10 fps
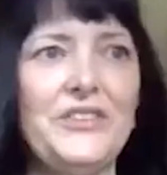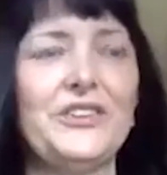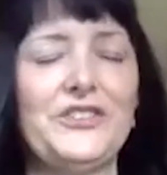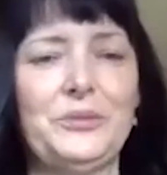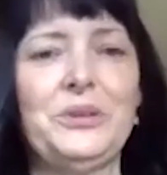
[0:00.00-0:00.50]

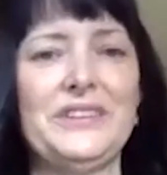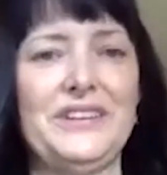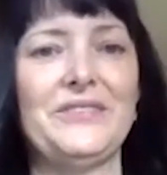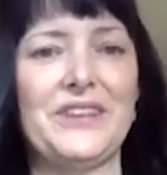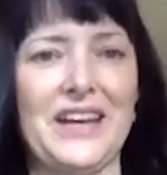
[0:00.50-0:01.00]
thoughts would be
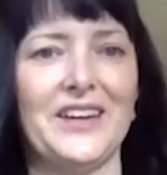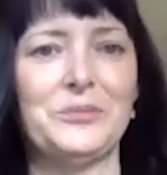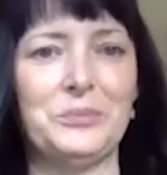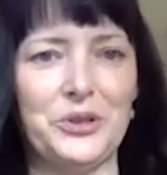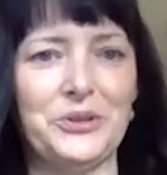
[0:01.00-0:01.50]
they'd have
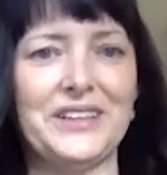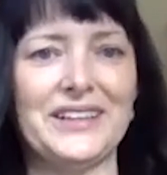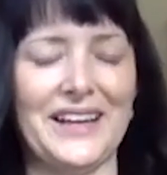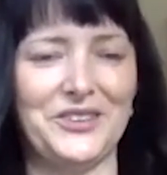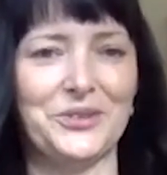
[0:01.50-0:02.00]
gas,
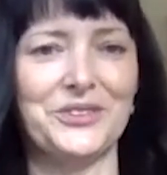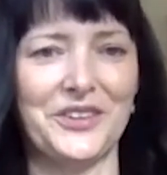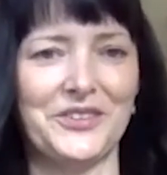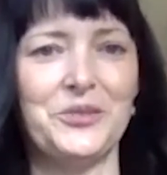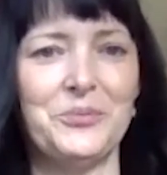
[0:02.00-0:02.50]
bloating,
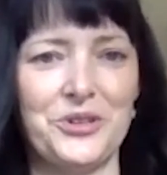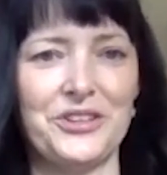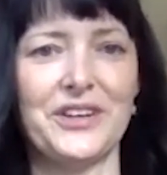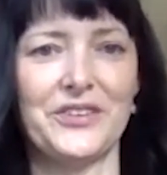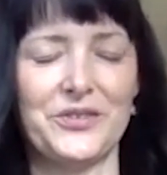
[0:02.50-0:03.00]
gastrointestinal, put
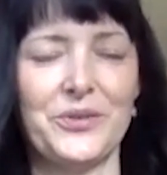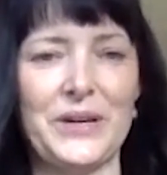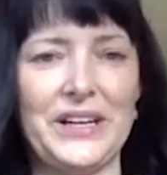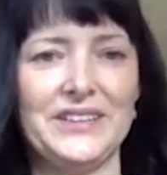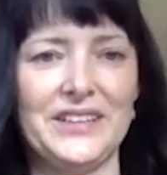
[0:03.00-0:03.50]
on extra
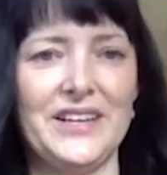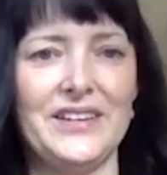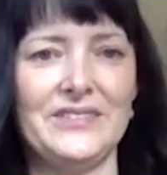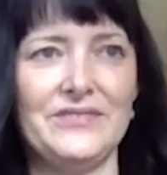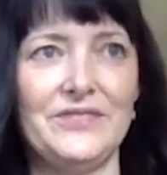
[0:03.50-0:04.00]
weight,
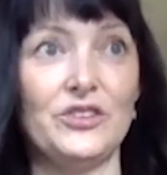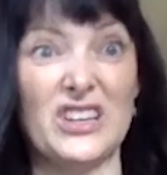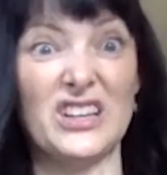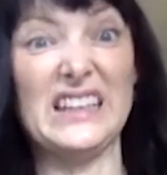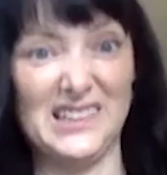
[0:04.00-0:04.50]
and feel
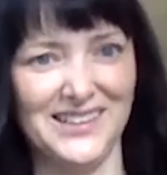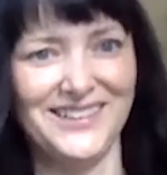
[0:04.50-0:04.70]
yucky.